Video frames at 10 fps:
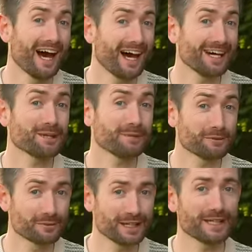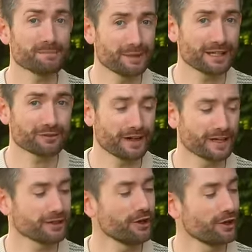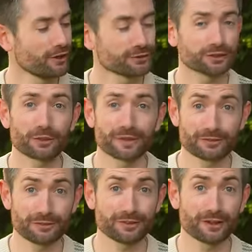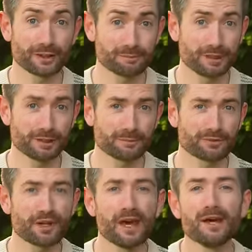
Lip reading: I am a really big fan of growing flowering bulbs